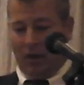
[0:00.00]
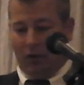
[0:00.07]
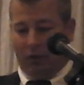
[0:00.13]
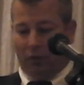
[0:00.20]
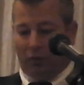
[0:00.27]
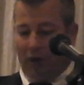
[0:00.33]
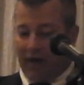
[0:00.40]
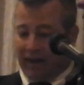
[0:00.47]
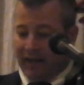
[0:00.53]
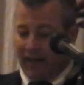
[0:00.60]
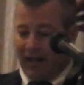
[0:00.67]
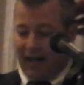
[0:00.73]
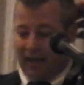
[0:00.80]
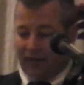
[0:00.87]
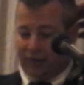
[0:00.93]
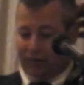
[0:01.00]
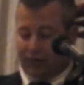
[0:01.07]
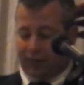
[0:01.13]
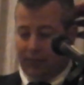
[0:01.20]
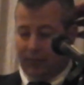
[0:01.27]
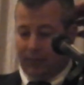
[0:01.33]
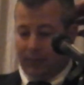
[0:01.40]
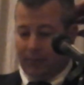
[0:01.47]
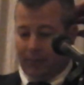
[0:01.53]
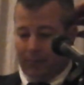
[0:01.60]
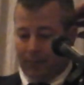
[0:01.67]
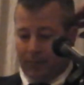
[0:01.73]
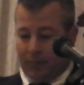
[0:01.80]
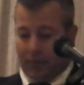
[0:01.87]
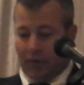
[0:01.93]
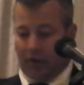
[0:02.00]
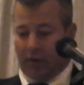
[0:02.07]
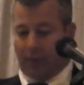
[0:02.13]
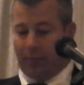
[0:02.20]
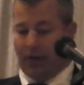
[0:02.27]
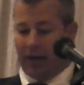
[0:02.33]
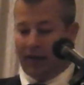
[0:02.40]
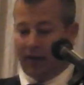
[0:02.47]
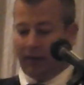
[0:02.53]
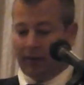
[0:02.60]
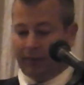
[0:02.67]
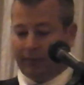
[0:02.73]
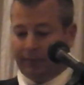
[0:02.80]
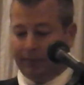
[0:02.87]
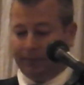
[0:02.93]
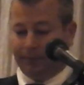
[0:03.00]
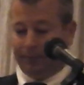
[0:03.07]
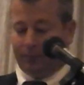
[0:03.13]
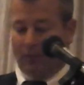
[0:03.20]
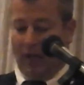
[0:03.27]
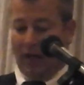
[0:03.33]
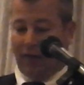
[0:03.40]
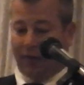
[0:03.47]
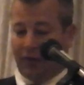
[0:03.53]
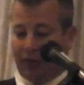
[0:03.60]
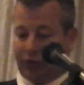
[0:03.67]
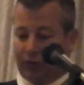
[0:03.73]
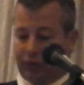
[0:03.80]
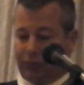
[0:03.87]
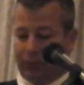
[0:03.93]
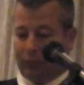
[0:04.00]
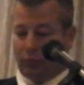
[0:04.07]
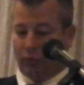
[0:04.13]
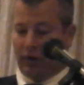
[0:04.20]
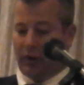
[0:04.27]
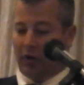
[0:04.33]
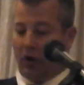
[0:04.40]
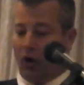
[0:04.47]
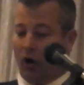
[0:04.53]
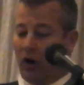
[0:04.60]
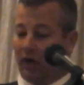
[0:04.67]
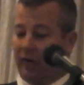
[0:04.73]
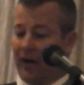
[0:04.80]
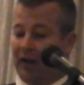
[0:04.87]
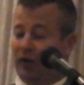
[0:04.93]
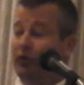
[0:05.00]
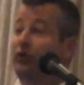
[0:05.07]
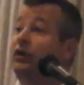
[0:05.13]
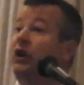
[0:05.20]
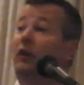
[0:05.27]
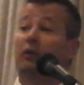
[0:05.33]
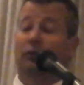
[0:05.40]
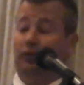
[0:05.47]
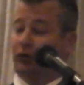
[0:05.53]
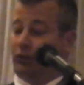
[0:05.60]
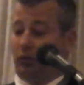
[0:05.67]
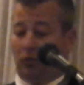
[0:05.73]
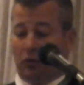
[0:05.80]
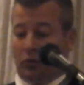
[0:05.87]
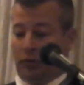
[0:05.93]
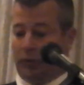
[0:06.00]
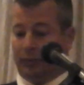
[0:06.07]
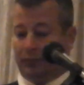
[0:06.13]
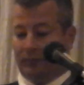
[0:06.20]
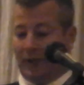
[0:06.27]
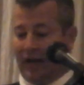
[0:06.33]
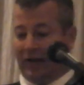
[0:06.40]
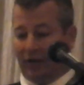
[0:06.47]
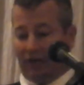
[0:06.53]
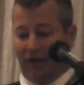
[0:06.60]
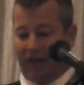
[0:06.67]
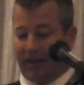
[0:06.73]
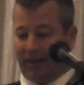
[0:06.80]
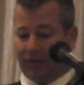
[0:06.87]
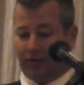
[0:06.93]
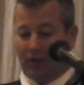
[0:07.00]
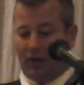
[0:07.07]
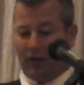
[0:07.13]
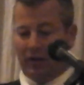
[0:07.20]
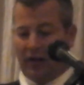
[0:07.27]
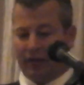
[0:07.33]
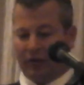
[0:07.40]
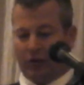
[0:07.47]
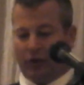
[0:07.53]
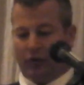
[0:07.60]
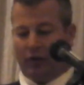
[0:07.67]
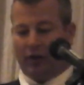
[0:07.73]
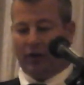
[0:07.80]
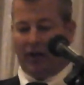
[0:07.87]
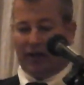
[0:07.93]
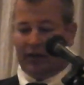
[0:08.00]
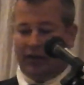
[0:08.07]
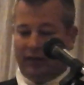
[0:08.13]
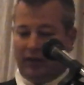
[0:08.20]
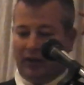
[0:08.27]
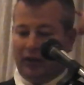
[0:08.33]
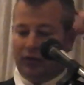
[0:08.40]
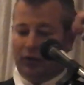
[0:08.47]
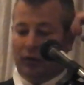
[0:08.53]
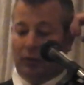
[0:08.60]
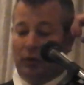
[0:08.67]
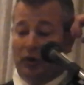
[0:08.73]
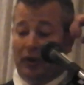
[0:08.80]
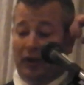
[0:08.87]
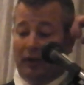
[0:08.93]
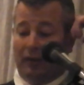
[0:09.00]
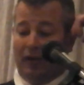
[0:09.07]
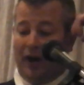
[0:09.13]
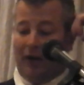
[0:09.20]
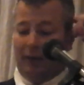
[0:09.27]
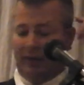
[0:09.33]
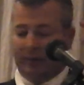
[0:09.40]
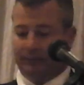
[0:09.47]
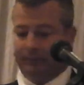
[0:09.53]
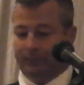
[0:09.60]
We recognize the competitive efforts. We're in awe of how you juggled school, athletics, other extracurricular activities, community involvement.